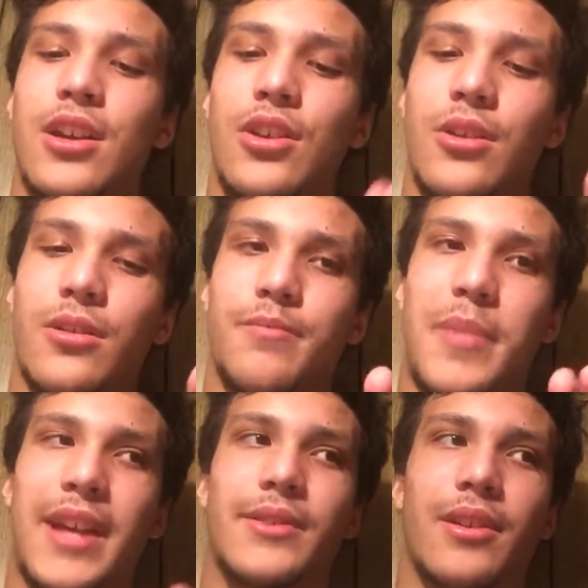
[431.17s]
you're
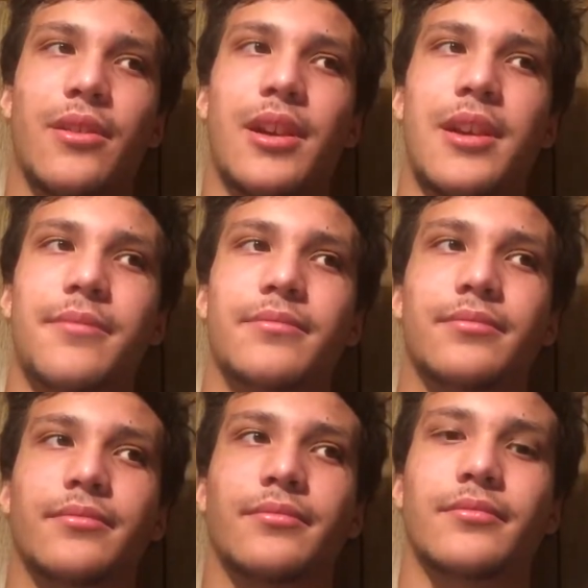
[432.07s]
basically
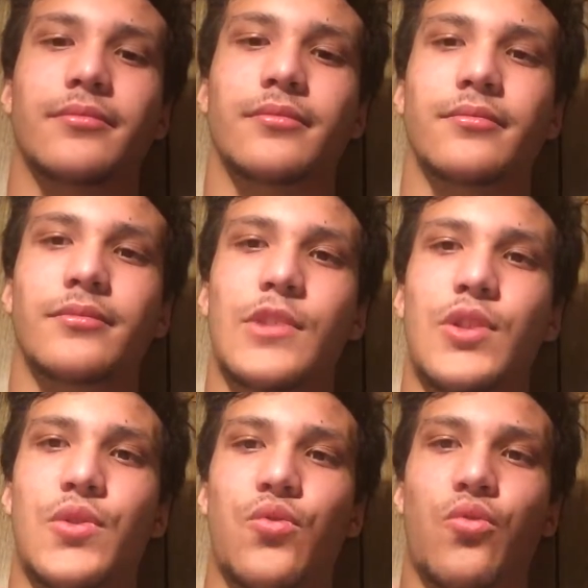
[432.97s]

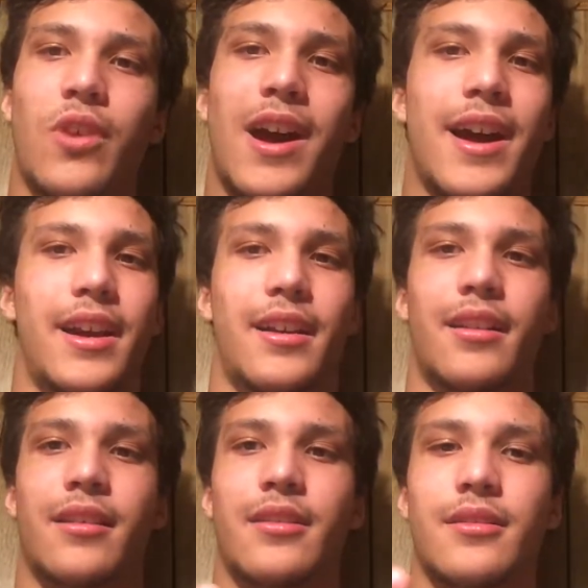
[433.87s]
trying